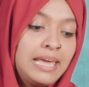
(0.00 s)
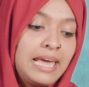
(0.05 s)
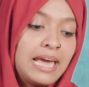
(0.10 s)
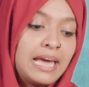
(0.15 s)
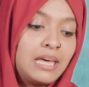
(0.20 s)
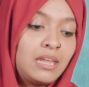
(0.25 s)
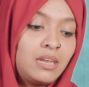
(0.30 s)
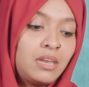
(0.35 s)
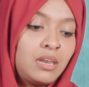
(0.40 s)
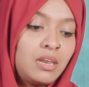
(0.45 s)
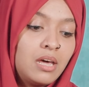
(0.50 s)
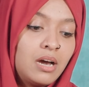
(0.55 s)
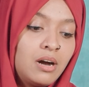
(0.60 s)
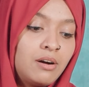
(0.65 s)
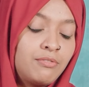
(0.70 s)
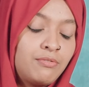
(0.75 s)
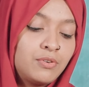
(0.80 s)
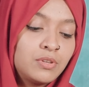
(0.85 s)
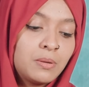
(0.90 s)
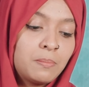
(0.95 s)
and
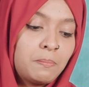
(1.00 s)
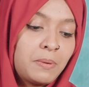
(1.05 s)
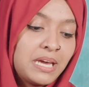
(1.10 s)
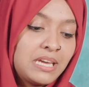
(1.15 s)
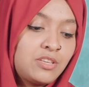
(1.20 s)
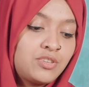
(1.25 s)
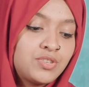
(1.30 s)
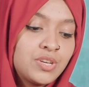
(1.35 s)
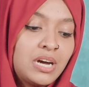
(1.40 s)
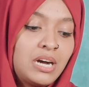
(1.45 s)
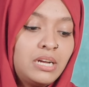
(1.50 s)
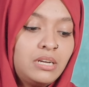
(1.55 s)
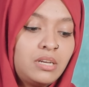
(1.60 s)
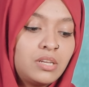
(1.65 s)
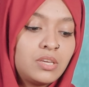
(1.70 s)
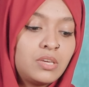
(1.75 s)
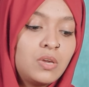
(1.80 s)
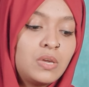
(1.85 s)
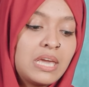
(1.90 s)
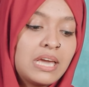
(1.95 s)
for the pie chart,
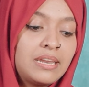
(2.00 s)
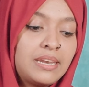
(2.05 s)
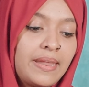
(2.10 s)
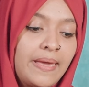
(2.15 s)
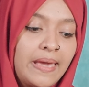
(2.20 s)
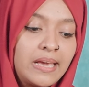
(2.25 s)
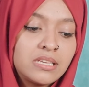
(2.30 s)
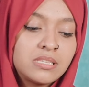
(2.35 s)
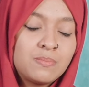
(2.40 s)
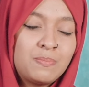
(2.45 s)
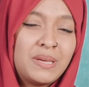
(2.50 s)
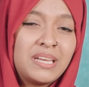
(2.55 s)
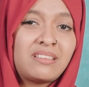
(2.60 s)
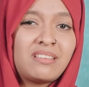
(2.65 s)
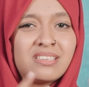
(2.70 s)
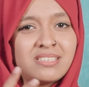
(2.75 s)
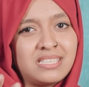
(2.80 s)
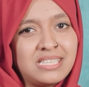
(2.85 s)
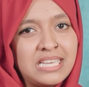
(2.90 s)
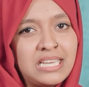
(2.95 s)
you can expect
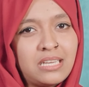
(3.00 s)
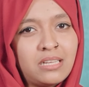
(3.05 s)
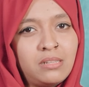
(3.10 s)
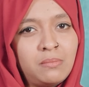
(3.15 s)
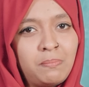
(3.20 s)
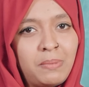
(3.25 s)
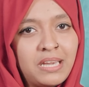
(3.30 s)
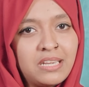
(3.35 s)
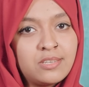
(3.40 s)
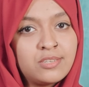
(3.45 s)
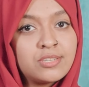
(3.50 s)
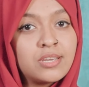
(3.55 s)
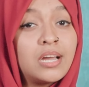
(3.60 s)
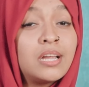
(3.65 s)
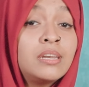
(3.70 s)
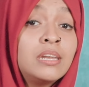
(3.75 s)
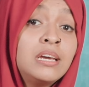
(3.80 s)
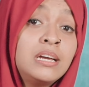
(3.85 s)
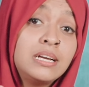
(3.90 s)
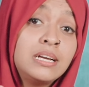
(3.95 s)
a single pie chart,